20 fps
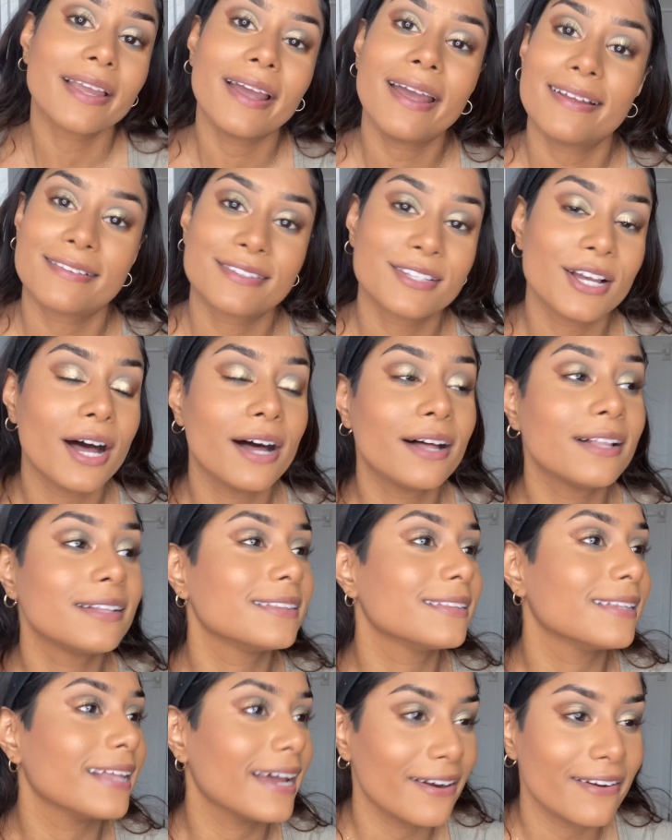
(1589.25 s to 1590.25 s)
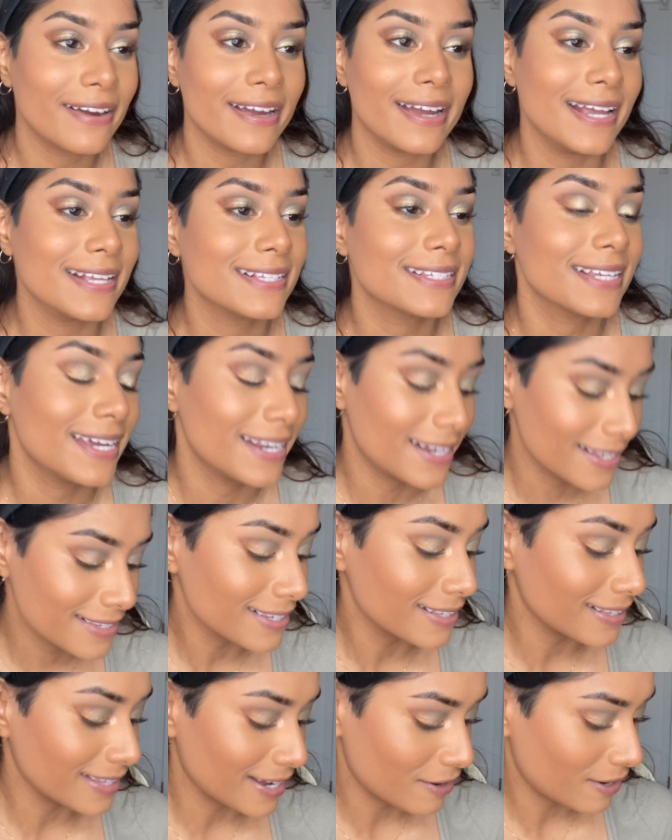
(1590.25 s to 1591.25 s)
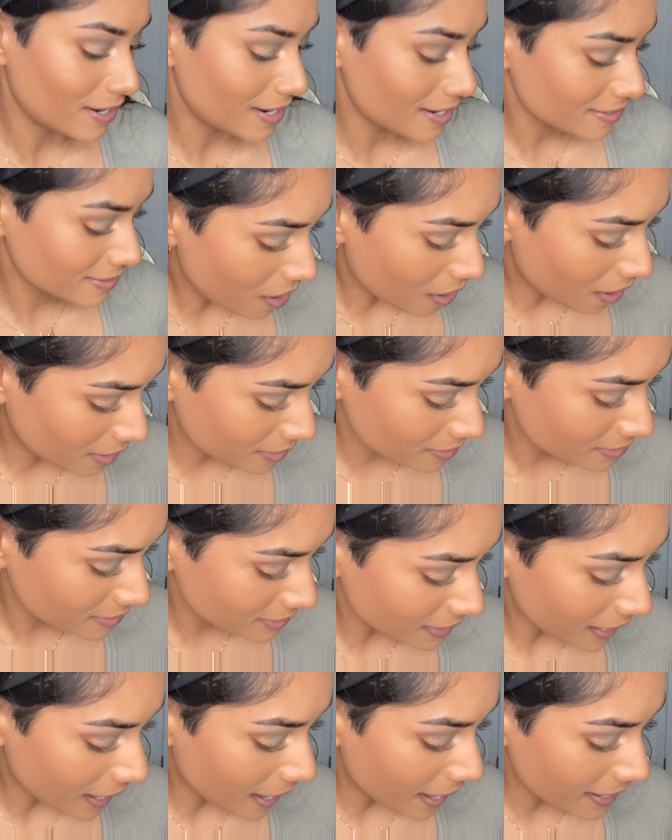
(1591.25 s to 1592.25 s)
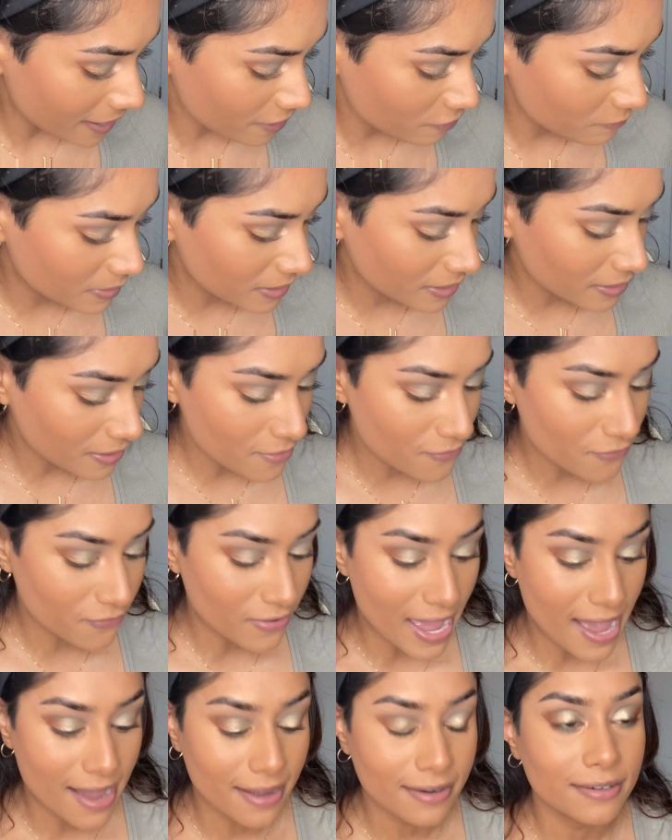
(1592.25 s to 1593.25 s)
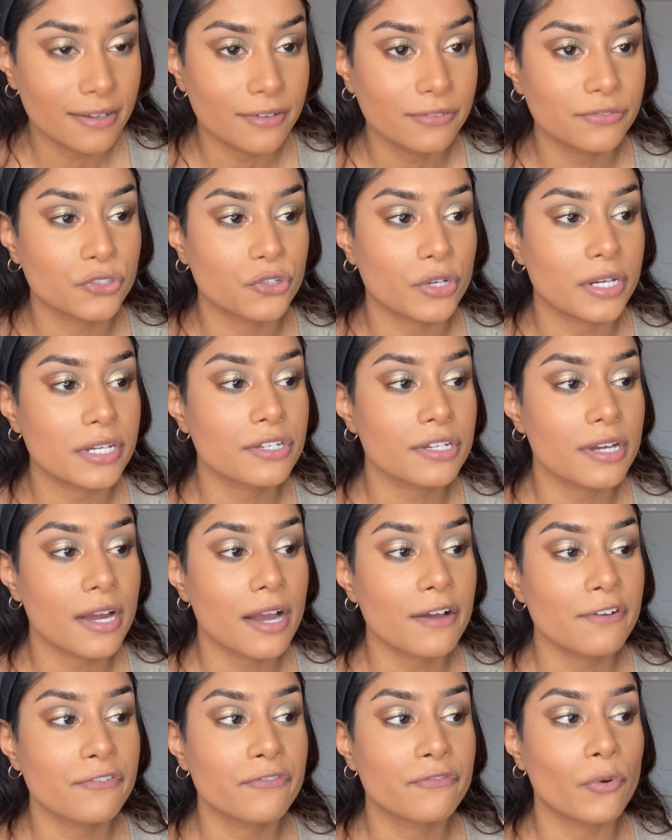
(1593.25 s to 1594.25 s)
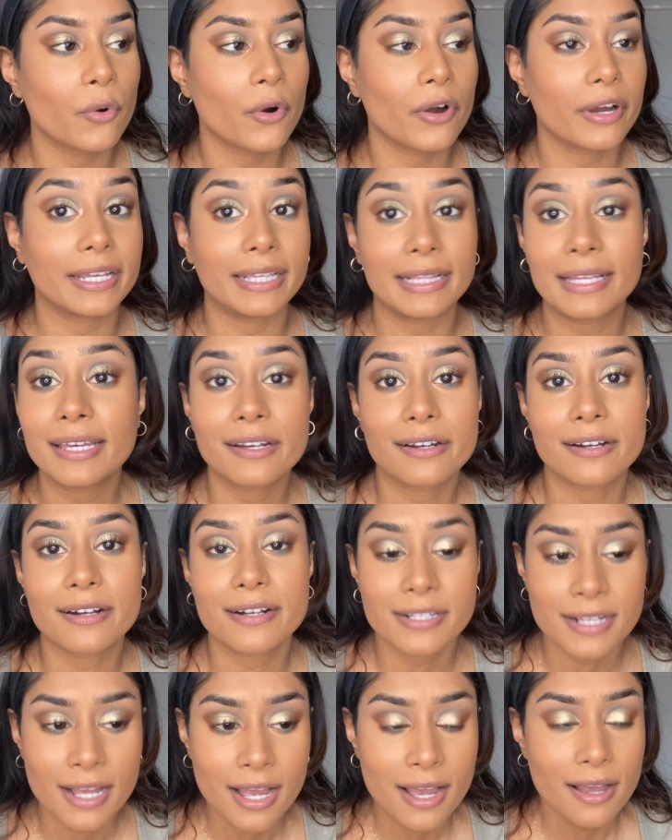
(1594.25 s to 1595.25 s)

It's hilarious. It is hilarious. Honestly, I have been a fan of Trisha for years.